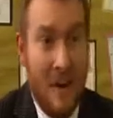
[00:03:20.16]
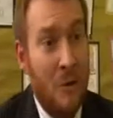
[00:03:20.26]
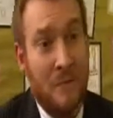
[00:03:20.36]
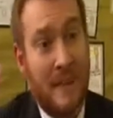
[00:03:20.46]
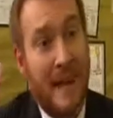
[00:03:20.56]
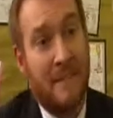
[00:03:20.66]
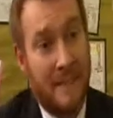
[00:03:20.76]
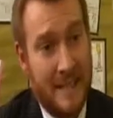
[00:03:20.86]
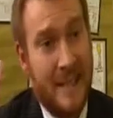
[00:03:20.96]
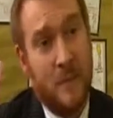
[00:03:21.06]
all of that. If
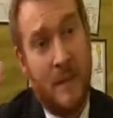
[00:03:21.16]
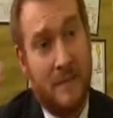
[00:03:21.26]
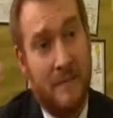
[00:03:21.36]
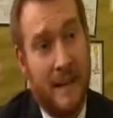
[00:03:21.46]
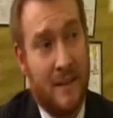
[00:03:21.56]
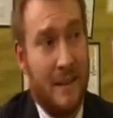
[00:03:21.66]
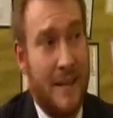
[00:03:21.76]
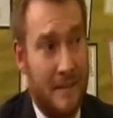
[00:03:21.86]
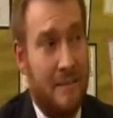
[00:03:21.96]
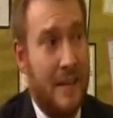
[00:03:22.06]
they take away the fact that
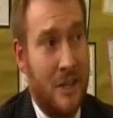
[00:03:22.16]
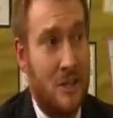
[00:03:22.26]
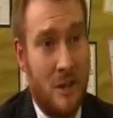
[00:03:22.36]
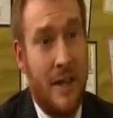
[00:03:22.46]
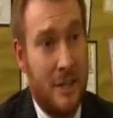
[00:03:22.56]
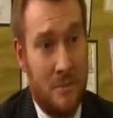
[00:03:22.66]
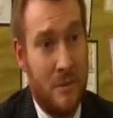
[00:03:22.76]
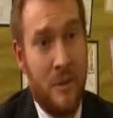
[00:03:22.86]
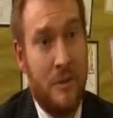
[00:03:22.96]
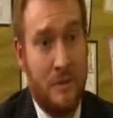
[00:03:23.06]
if they try and
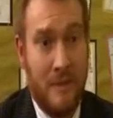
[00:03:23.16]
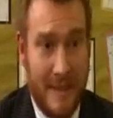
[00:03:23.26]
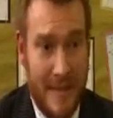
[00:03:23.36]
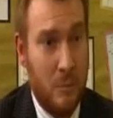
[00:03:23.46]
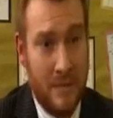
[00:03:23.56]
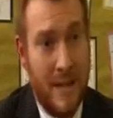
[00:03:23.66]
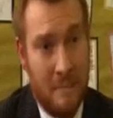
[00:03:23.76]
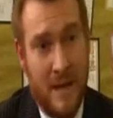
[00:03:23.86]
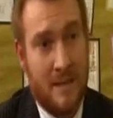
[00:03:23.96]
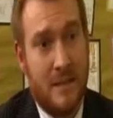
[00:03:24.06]
improve, they will get
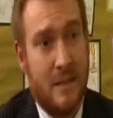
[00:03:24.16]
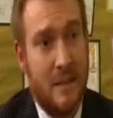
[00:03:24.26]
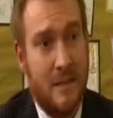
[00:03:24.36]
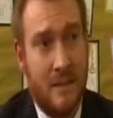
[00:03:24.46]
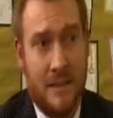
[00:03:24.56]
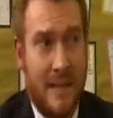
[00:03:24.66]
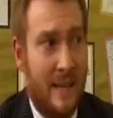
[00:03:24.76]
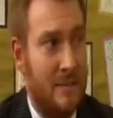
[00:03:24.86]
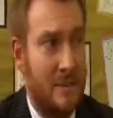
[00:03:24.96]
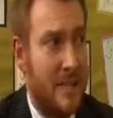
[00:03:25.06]
better,
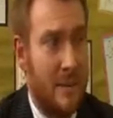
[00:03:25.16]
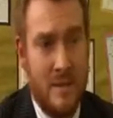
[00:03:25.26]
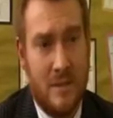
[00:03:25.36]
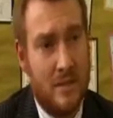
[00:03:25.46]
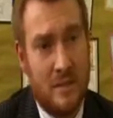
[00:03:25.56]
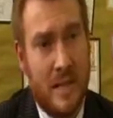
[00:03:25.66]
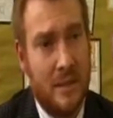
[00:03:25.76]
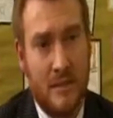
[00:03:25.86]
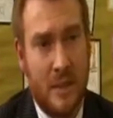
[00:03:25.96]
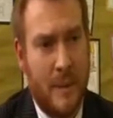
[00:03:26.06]
then STEM is a
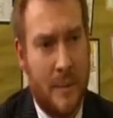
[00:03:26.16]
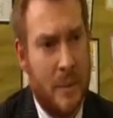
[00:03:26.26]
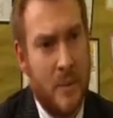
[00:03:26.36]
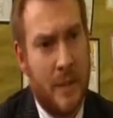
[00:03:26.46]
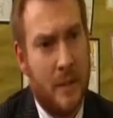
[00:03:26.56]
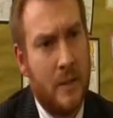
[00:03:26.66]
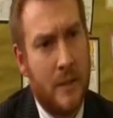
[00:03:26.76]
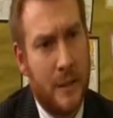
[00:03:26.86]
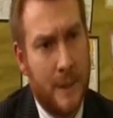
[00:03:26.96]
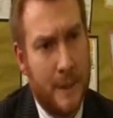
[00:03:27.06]
success no matter which way you look at it.